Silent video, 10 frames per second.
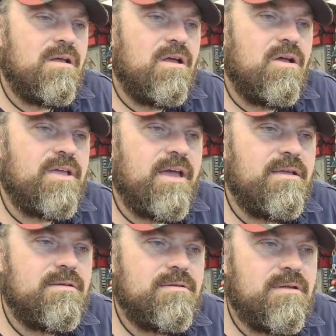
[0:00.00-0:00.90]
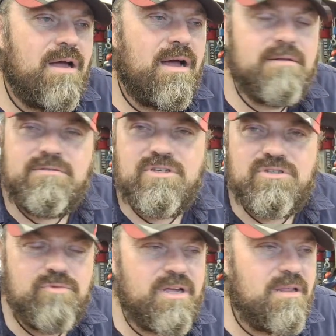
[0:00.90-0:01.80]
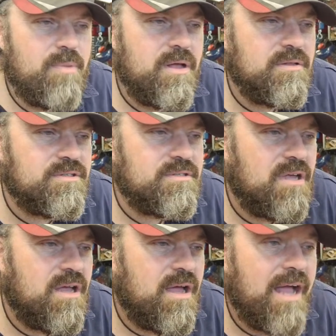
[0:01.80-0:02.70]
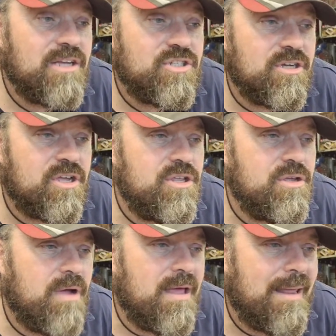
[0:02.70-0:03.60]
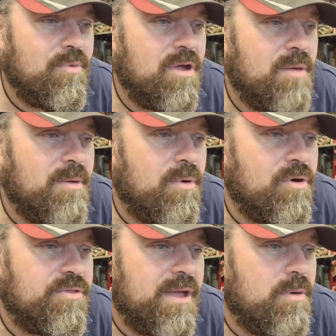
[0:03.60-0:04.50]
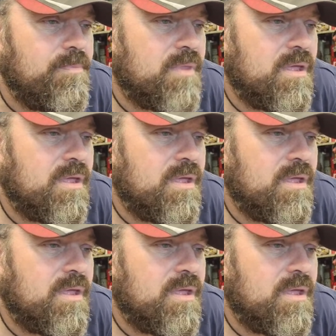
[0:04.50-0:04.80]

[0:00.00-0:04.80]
Okay. It doesn't ring any bells. Asher, can you elaborate a bit more on that one?